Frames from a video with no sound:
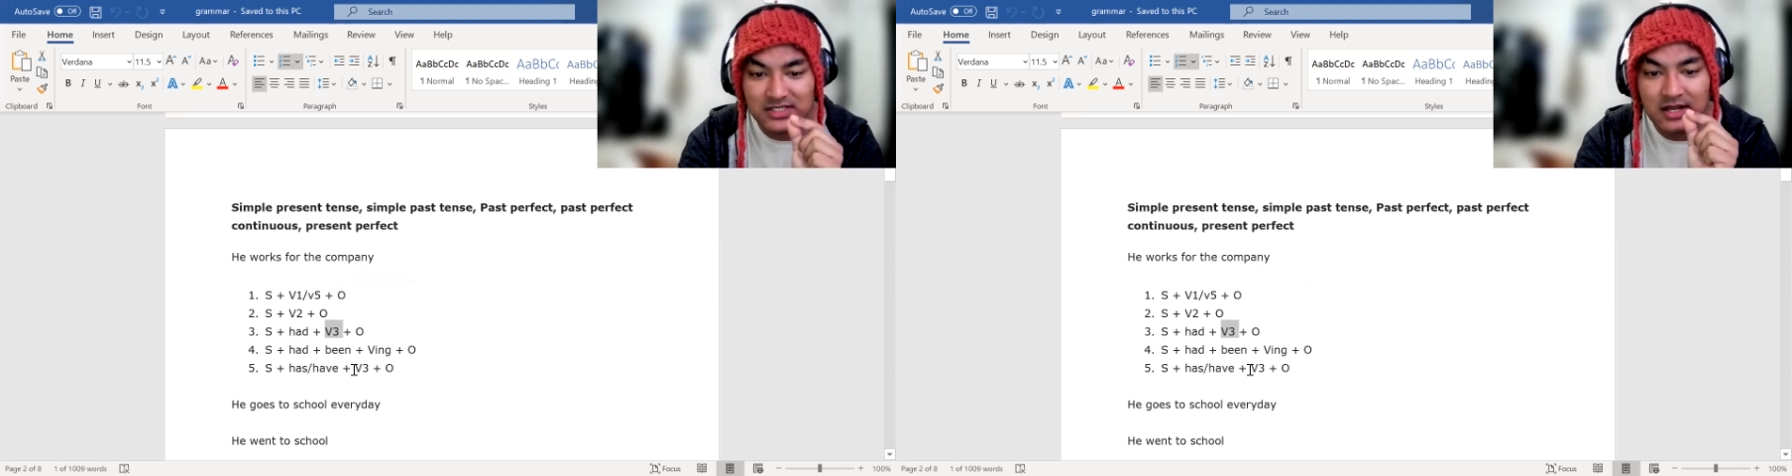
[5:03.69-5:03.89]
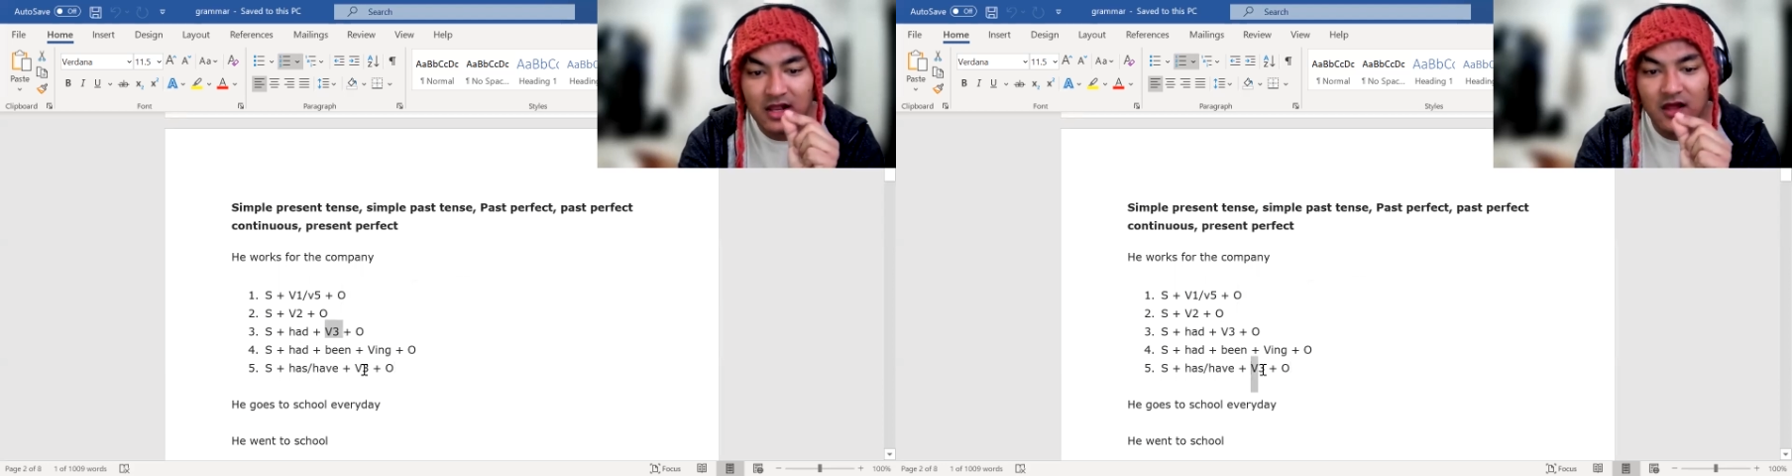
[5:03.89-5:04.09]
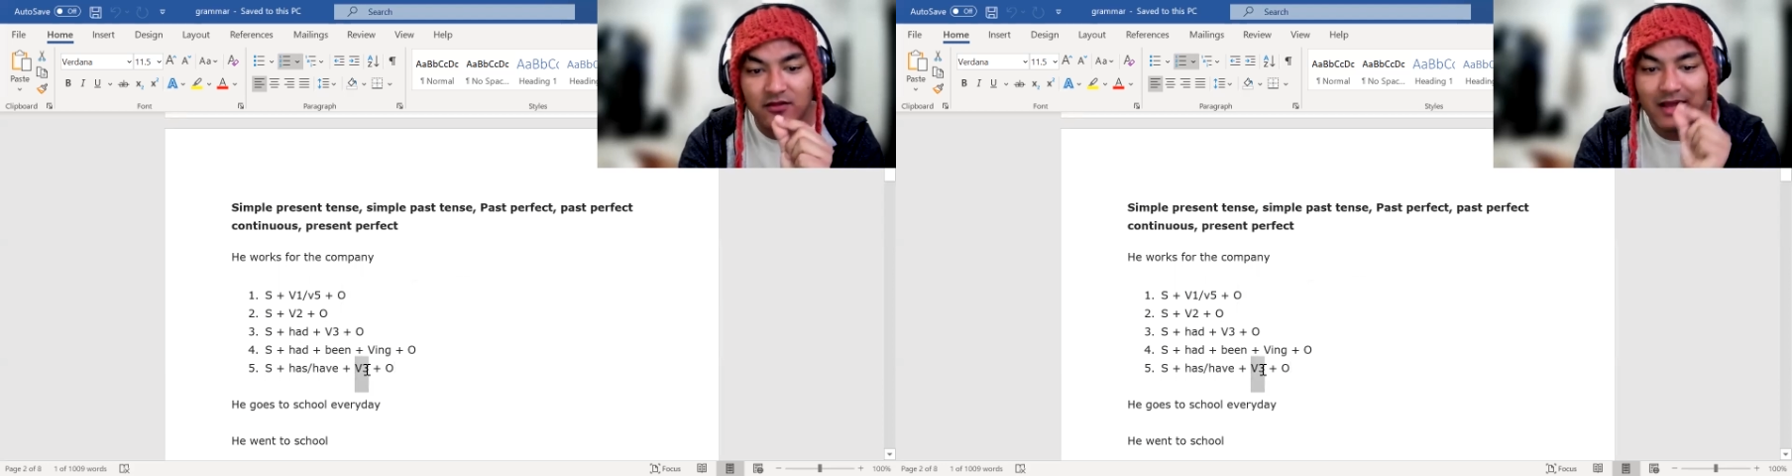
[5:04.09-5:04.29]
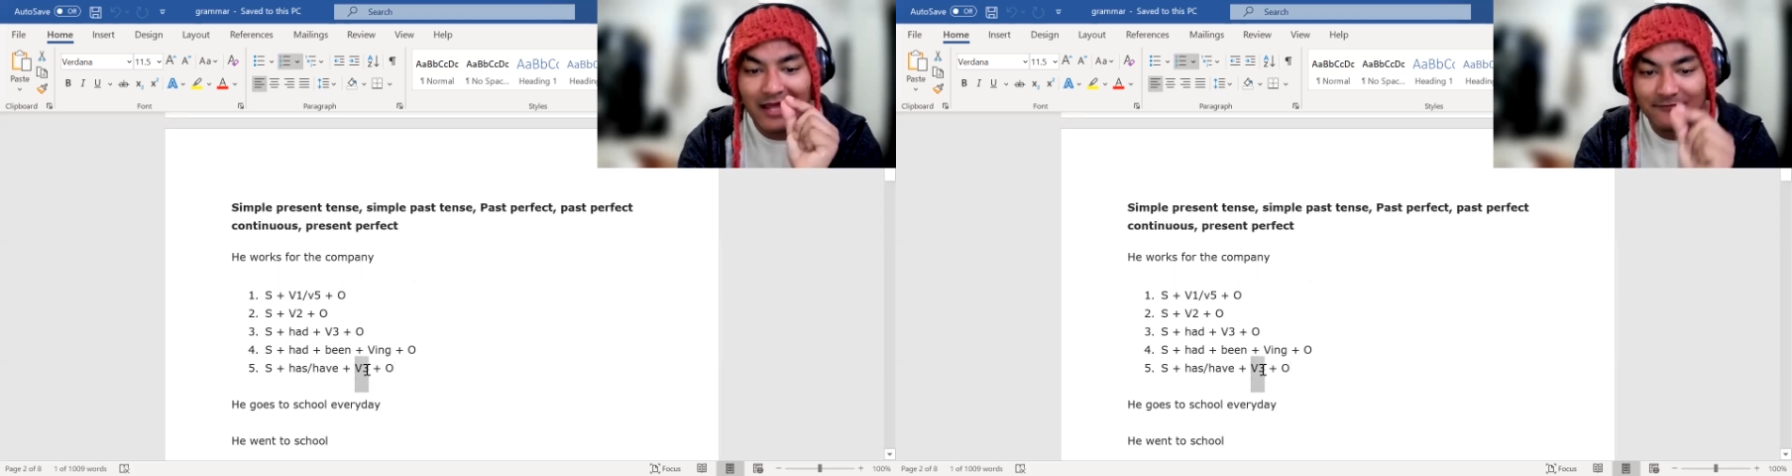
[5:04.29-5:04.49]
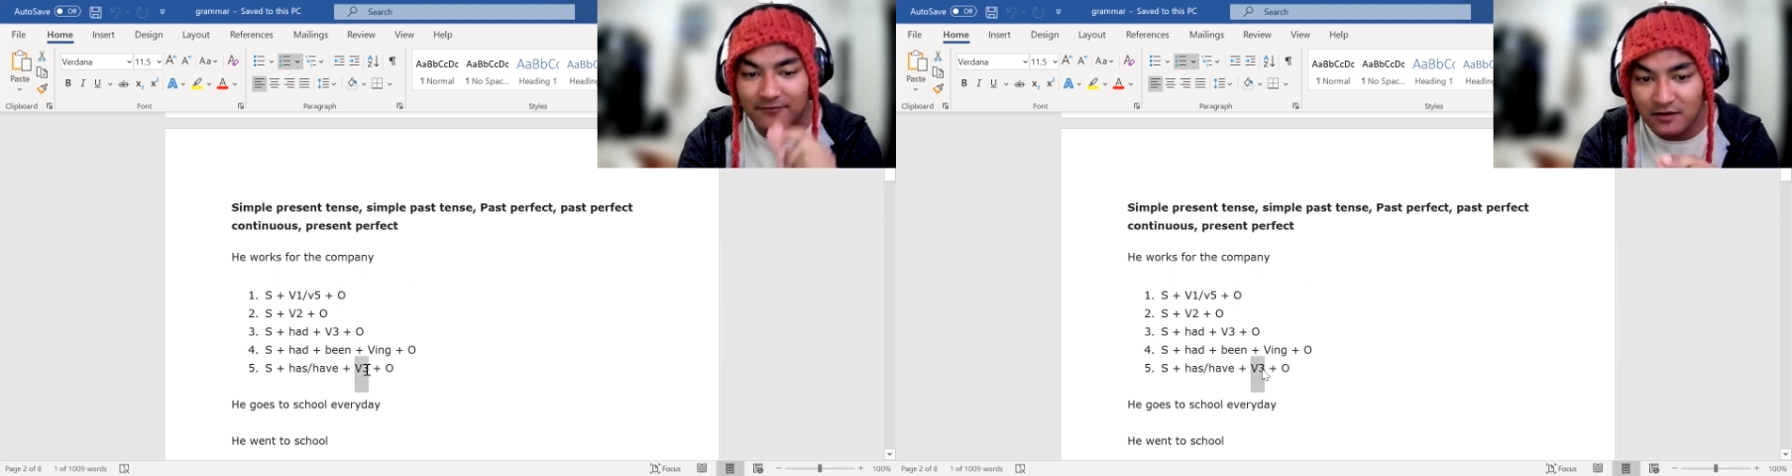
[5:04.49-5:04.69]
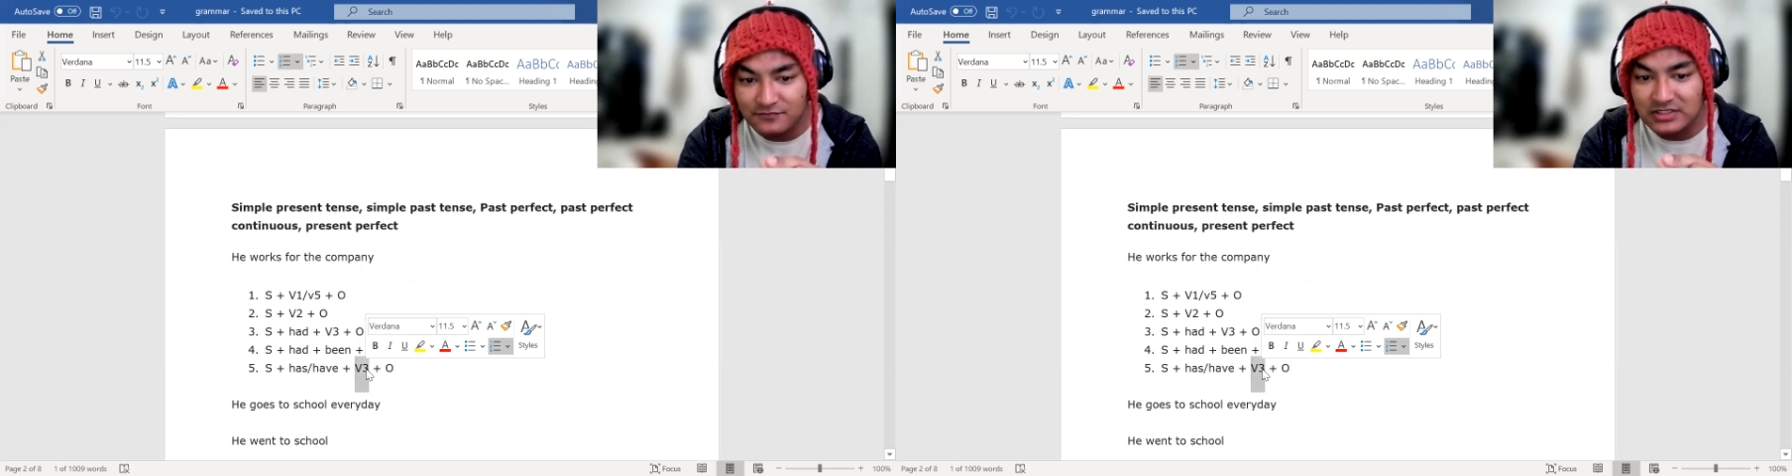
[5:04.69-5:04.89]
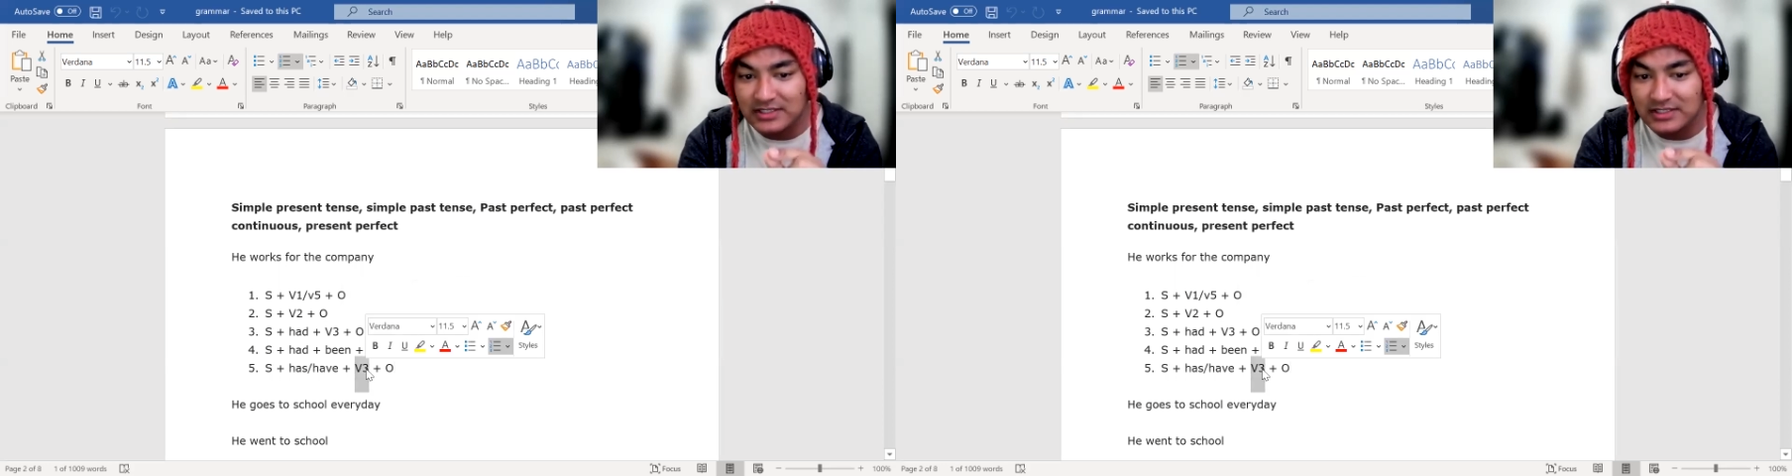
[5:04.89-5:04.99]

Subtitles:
See, you will have verb